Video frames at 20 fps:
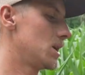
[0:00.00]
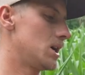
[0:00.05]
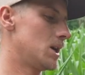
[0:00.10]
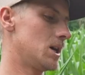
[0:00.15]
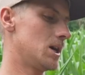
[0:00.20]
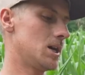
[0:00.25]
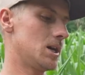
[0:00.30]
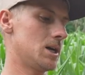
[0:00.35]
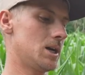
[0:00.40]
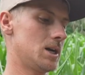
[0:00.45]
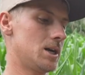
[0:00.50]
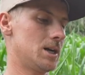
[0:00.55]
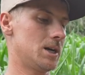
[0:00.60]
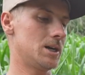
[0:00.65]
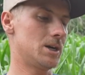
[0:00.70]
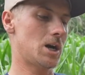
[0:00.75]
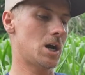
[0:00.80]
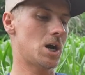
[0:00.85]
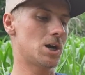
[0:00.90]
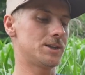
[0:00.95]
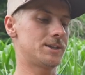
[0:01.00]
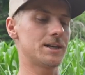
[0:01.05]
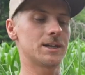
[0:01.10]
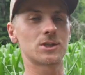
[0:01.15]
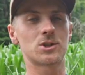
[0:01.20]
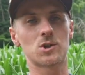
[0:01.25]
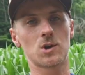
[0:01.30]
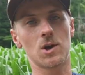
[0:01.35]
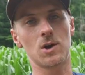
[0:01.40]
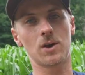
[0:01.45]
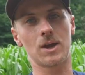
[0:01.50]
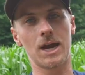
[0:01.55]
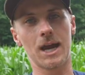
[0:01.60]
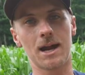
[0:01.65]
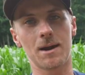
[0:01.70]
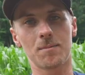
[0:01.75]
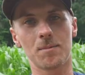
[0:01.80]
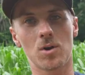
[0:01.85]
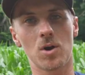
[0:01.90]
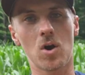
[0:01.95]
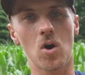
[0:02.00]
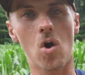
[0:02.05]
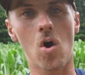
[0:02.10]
hunting trail camera